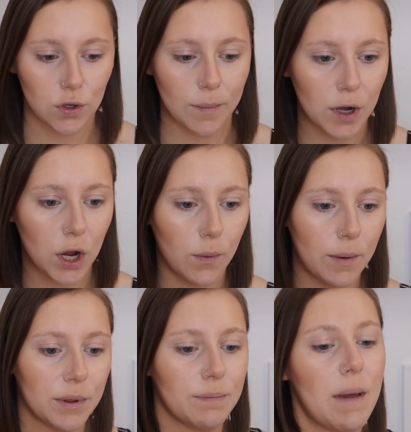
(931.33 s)
So I'm going to go
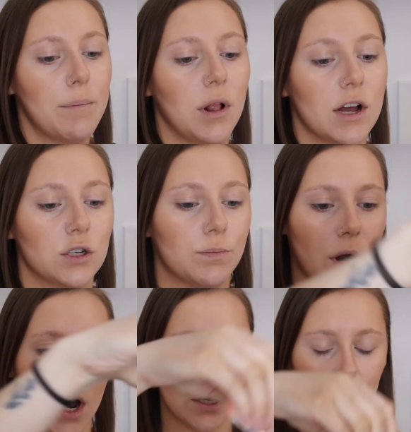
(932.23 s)
in with my blush
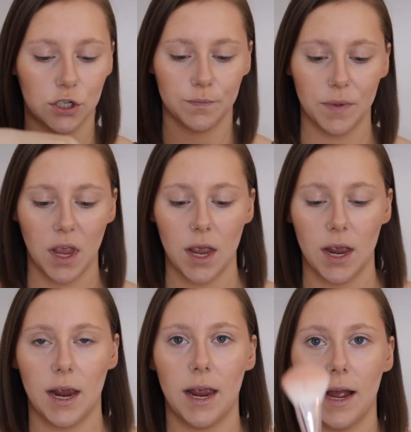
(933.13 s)
brush,
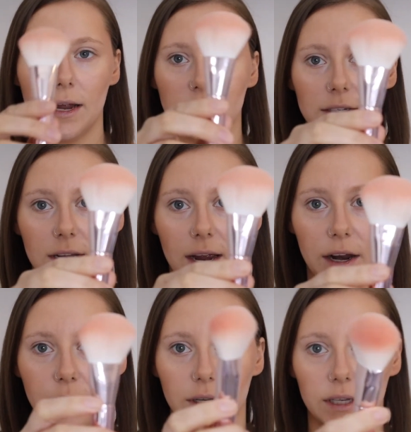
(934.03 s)
and I
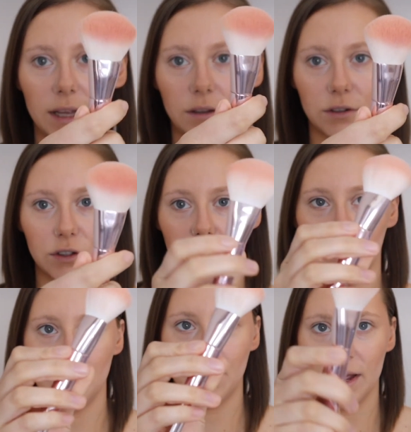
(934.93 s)
know it looks
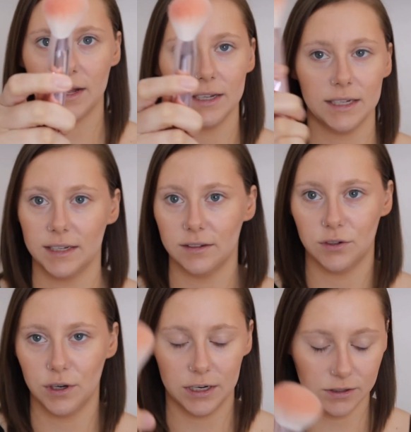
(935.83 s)
dirty, but I cleaned it
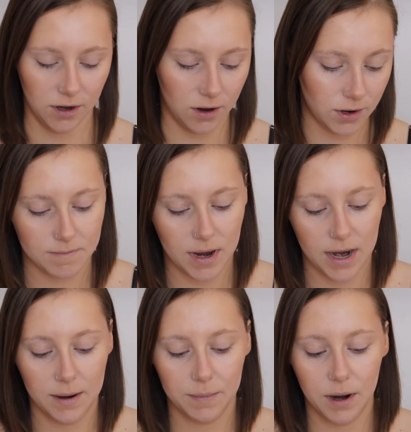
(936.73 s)
2 days ago.
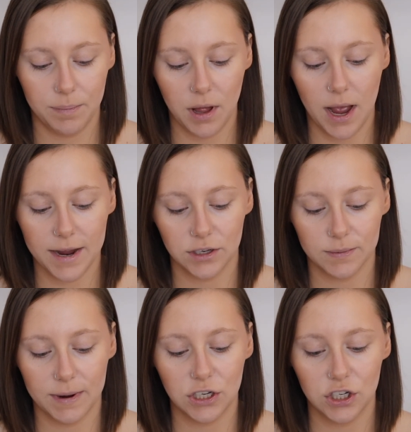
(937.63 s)
And I'm going to apply it
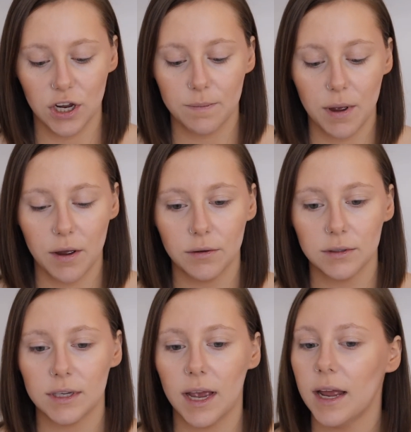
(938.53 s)
to my
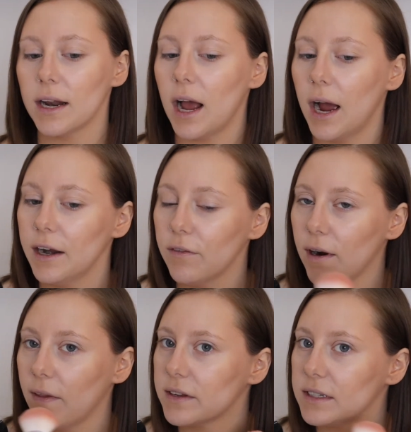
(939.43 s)
cheekbones and kind of
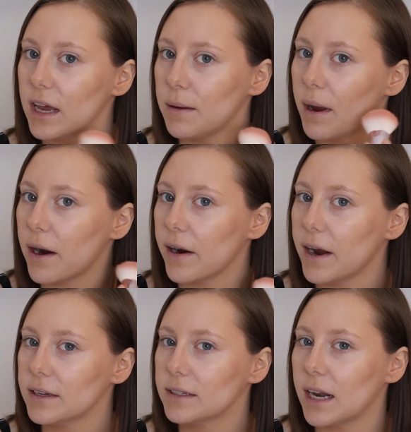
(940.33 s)
around the same
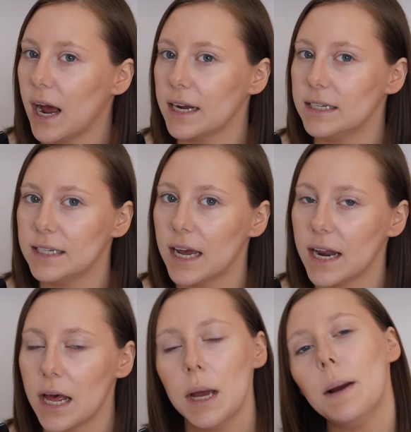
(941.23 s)
areas that I
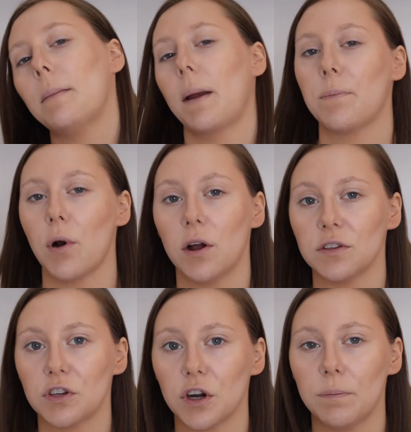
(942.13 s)
did my
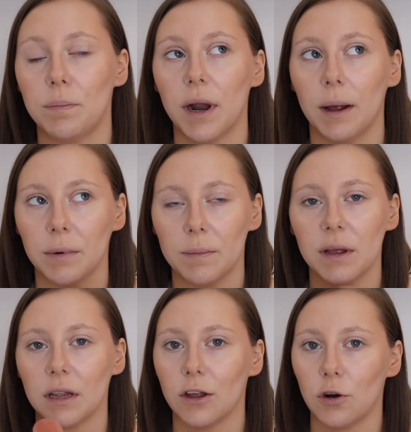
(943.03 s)
bronzer, but I'm going to
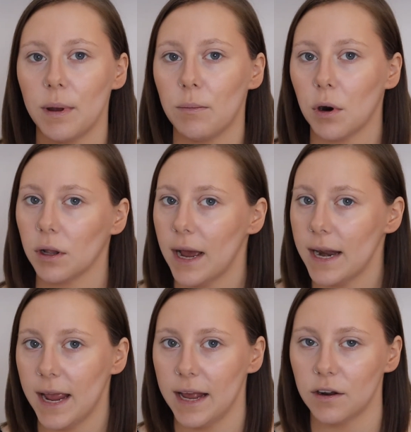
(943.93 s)
be a little bit more
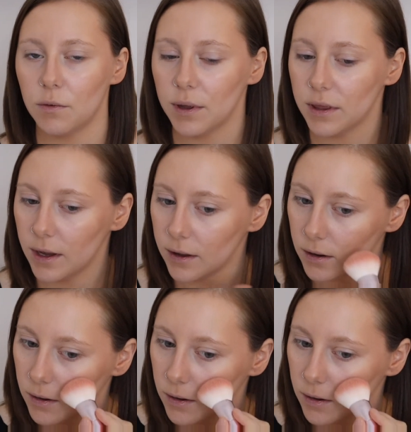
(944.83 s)
light-handed with it.